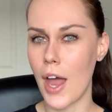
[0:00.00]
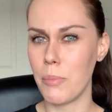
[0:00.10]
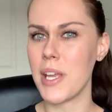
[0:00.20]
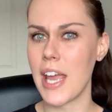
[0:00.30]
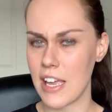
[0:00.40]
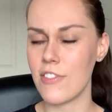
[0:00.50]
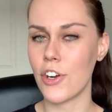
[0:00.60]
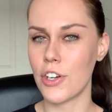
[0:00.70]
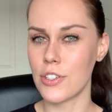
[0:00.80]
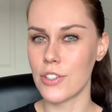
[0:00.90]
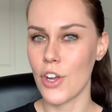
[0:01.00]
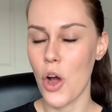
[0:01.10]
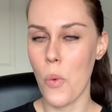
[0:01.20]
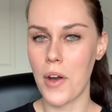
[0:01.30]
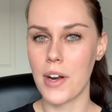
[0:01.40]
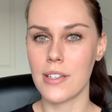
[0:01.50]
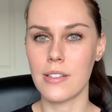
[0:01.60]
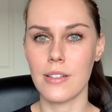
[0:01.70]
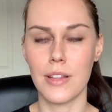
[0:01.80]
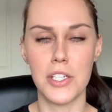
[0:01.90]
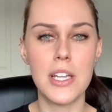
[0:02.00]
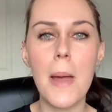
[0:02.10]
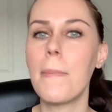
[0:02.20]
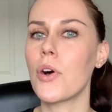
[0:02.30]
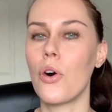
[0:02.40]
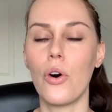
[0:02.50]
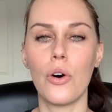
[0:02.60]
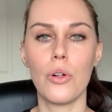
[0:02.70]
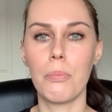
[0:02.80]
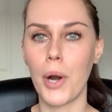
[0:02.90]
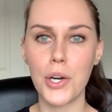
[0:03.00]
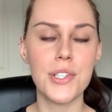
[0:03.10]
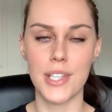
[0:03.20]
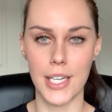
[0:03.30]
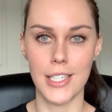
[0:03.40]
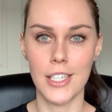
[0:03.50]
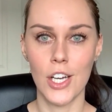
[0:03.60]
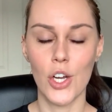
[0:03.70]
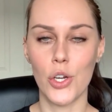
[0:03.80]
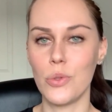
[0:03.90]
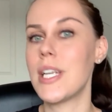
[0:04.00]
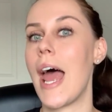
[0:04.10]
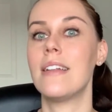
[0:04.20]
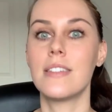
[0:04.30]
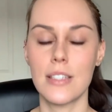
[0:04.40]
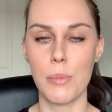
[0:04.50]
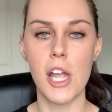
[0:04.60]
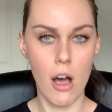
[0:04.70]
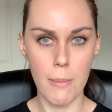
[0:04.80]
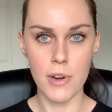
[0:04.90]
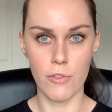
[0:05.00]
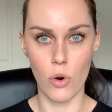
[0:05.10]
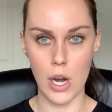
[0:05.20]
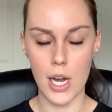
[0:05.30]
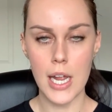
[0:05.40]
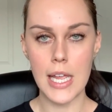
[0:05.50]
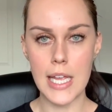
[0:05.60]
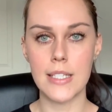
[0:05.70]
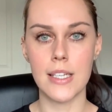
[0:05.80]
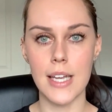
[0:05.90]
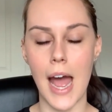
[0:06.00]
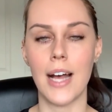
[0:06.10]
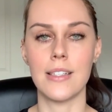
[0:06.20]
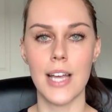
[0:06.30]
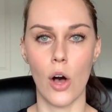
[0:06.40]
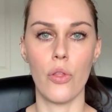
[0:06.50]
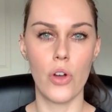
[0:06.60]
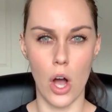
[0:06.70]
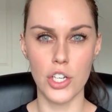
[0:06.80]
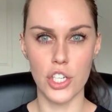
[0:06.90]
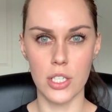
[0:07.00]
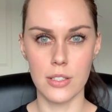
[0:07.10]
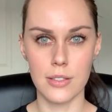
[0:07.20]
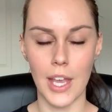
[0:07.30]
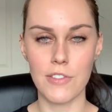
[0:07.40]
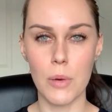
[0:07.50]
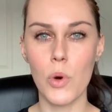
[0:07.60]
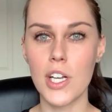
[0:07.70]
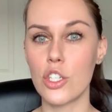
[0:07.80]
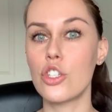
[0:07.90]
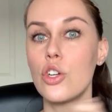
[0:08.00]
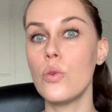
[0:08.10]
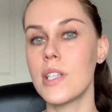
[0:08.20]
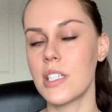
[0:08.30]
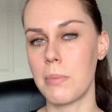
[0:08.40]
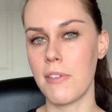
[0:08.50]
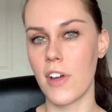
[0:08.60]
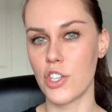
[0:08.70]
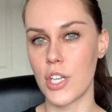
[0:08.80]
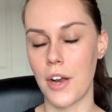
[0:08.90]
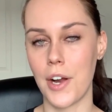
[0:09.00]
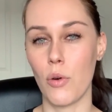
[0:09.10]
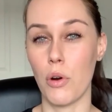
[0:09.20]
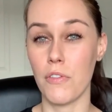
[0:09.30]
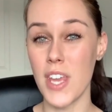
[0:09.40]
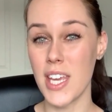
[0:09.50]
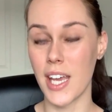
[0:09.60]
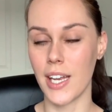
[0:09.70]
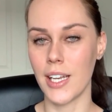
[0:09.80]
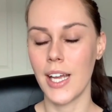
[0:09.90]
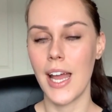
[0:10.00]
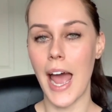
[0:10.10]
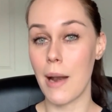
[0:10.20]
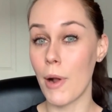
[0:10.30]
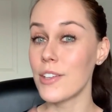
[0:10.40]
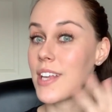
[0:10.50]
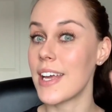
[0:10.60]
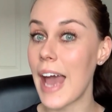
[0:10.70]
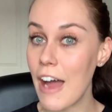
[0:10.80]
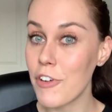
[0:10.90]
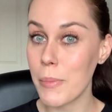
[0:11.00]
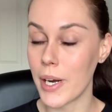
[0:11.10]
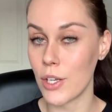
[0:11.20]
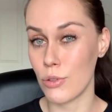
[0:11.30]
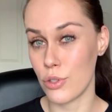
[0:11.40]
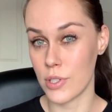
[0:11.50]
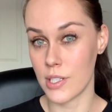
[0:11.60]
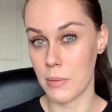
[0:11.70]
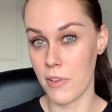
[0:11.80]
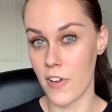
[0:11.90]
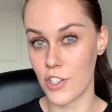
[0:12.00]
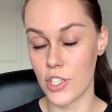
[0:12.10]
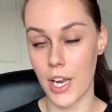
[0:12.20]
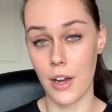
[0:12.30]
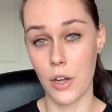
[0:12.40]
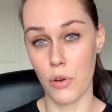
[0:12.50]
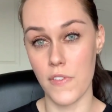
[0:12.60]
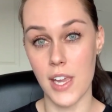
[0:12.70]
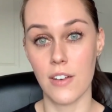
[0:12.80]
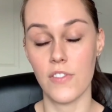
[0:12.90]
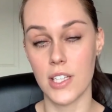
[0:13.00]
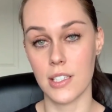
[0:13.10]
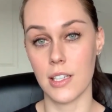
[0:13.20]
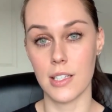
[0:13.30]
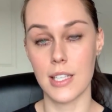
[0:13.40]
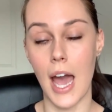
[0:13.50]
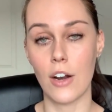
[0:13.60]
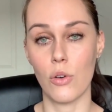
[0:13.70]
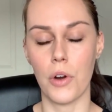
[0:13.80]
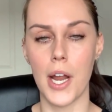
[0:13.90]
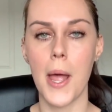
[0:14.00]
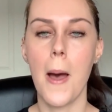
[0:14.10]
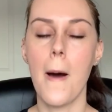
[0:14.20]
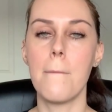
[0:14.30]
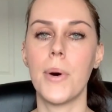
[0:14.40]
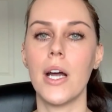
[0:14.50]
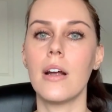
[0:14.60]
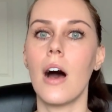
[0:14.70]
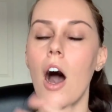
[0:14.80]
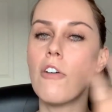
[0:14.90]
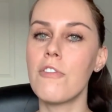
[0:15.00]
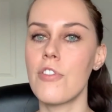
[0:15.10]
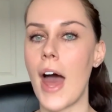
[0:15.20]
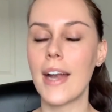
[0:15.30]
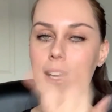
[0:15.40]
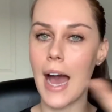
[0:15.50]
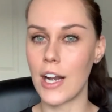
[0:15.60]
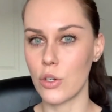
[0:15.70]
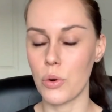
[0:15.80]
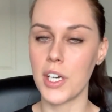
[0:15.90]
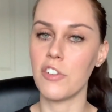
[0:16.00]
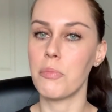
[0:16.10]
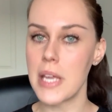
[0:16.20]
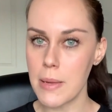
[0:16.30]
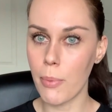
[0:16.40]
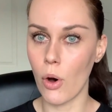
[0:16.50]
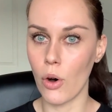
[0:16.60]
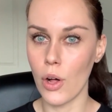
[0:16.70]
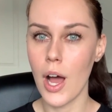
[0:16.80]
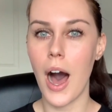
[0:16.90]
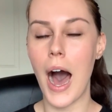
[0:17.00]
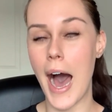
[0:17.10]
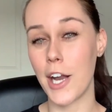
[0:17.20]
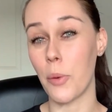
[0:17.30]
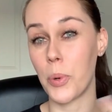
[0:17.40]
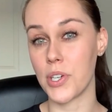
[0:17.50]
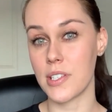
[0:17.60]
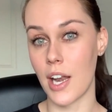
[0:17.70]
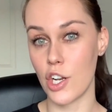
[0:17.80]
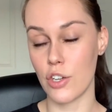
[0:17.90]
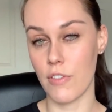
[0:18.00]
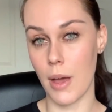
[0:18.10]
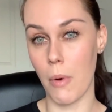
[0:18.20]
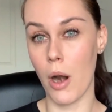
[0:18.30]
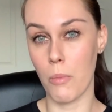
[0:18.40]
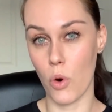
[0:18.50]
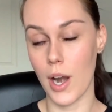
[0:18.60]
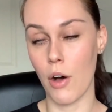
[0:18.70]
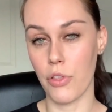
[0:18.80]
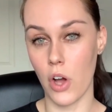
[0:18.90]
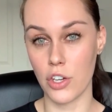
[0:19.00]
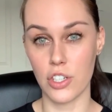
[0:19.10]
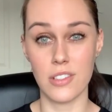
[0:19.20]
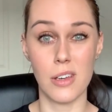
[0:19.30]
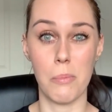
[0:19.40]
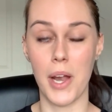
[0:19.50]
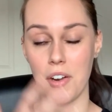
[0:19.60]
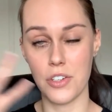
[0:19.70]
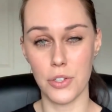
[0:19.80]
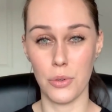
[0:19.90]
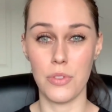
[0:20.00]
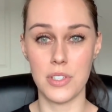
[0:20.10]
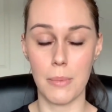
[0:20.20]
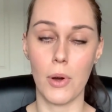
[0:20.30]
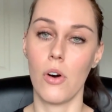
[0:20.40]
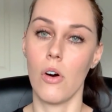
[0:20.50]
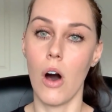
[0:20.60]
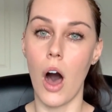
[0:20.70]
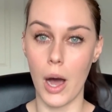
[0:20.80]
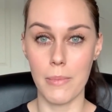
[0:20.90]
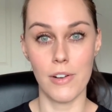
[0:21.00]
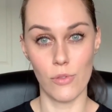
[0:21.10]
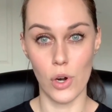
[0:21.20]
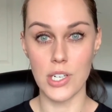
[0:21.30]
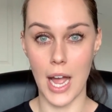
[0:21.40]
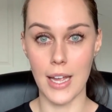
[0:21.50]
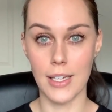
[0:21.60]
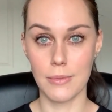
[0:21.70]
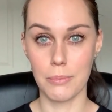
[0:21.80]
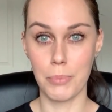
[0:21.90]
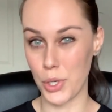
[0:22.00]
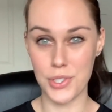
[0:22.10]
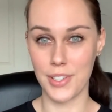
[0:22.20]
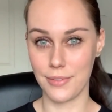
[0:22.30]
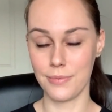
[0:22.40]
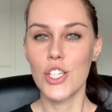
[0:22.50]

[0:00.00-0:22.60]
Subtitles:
and behaviors, whereas the typical person who tends to be omnivore isn't as health conscious. If someone is choosing to be vegetarian or vegan, and I'm not saying everybody who chooses to be vegetarian or vegan fits into this category, but of that category of people, a higher percentage of them are more health conscious compared to the typical omnivore diet person.